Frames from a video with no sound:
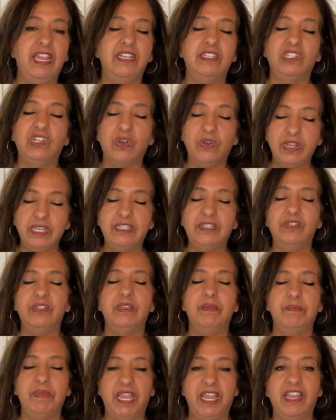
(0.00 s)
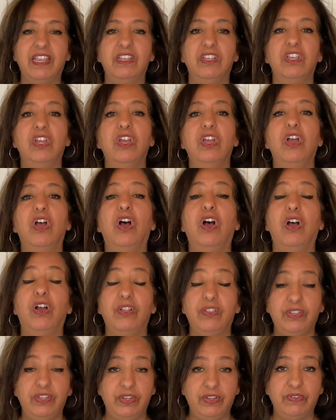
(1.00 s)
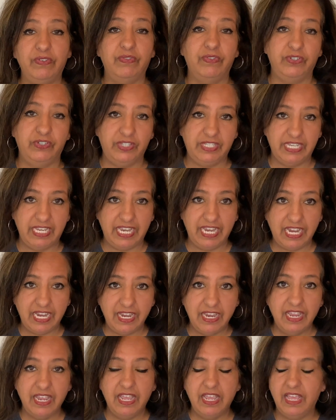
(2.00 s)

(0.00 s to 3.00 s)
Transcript: it's going to depend on the university